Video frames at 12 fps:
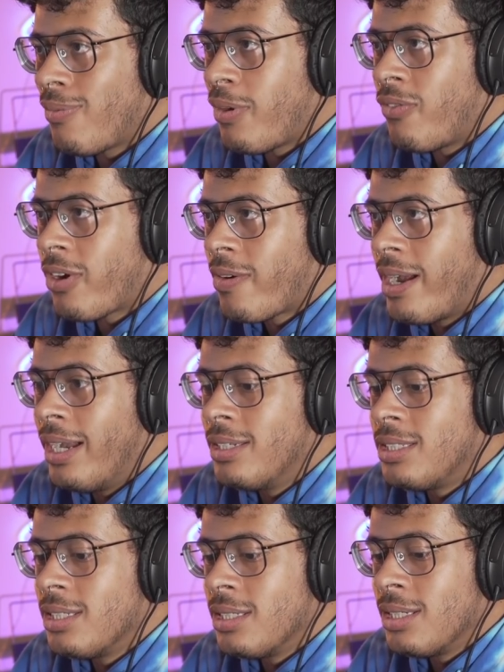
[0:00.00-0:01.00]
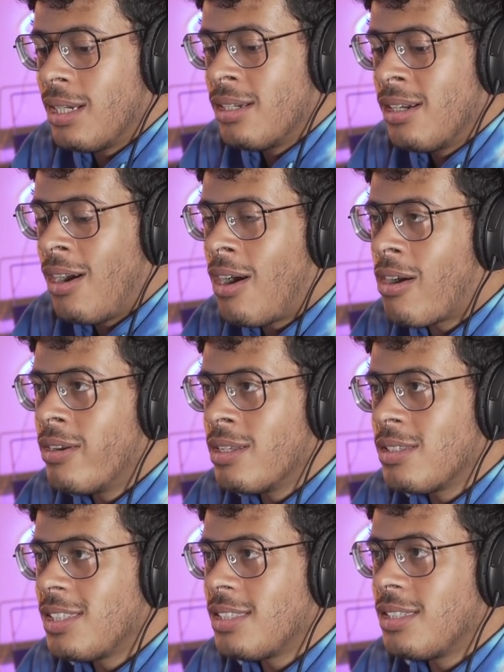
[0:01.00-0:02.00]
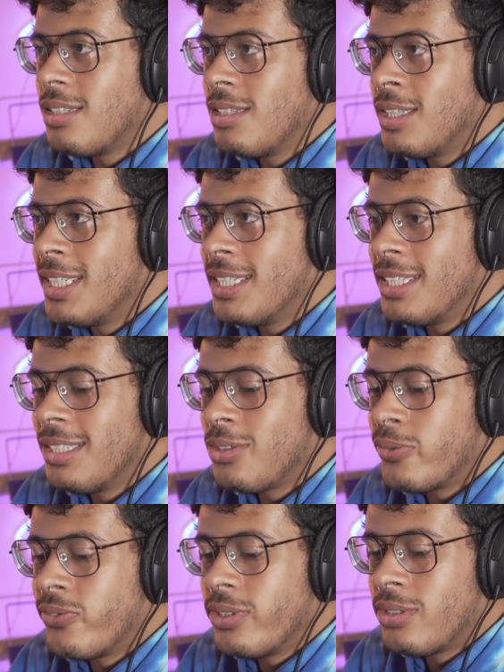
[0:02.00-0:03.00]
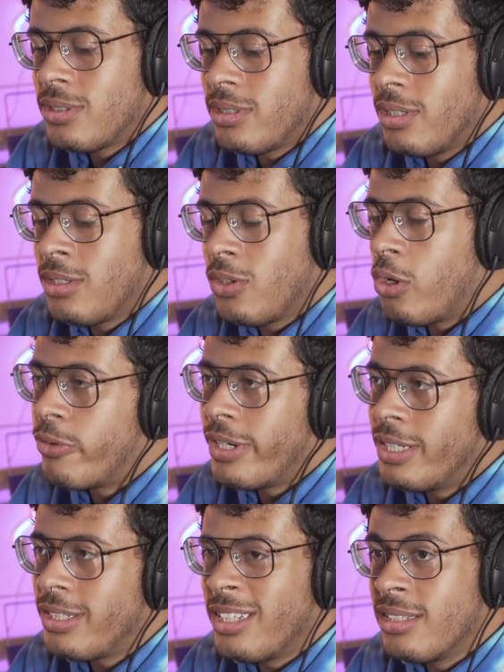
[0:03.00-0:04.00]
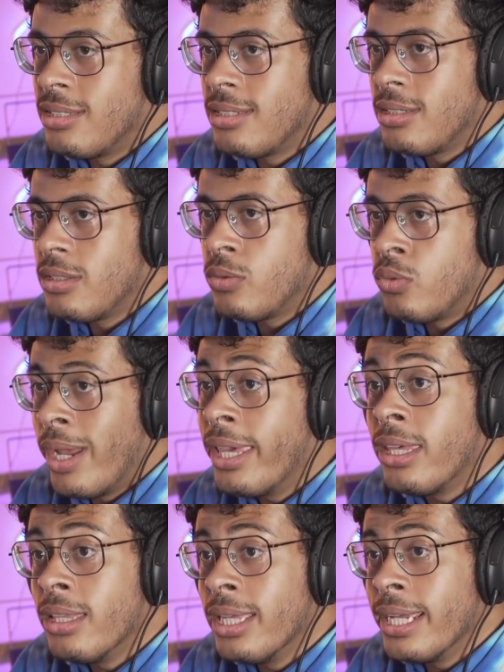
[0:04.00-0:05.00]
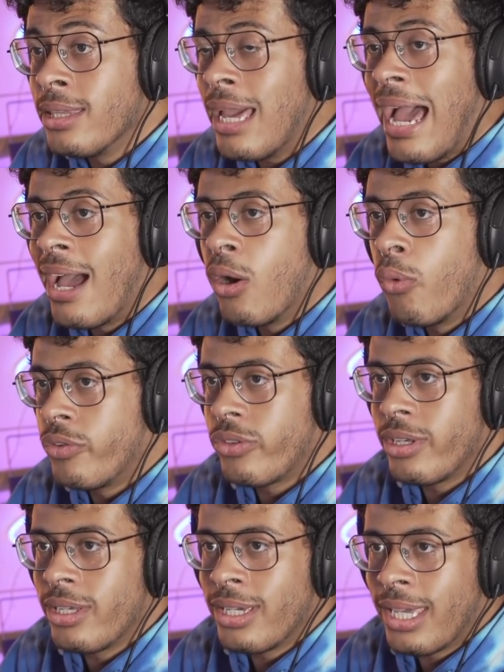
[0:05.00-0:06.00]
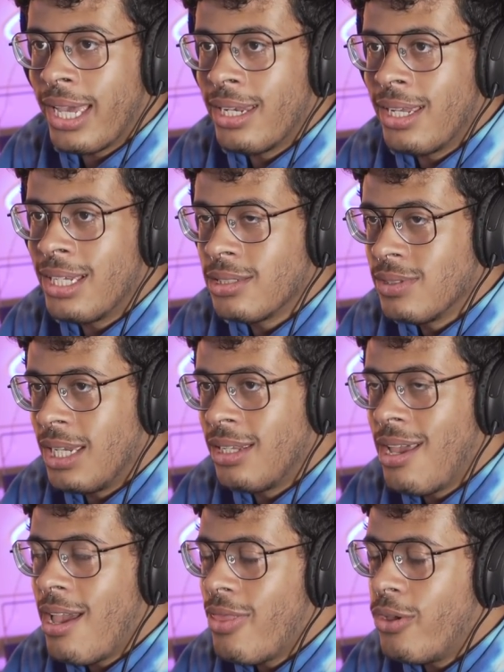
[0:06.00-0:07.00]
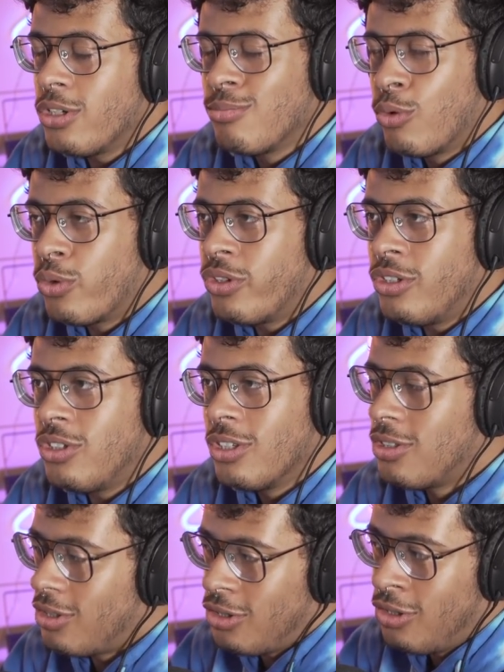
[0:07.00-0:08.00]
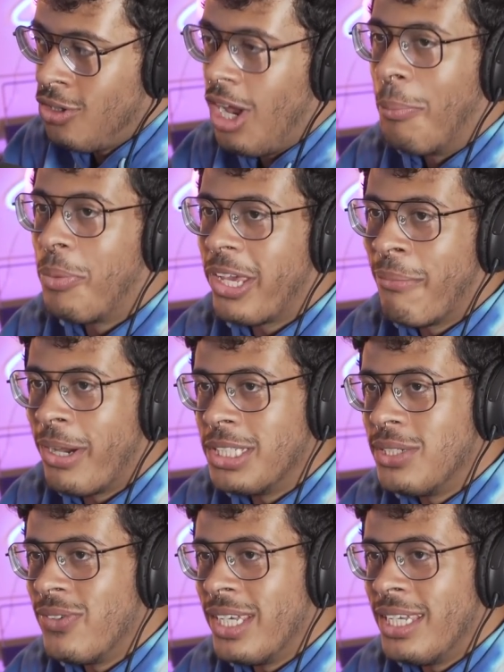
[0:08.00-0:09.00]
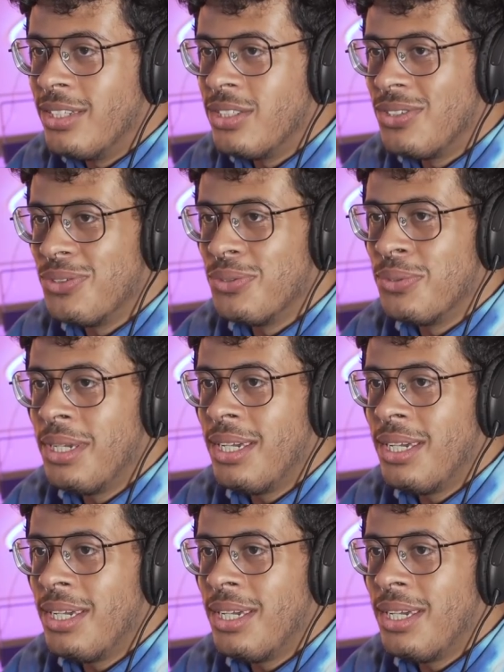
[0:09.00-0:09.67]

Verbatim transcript: if we figure out how to harness the sort of telomerase and regulate that, obviously, again, as I've said, there's more than just dumping a bunch of it into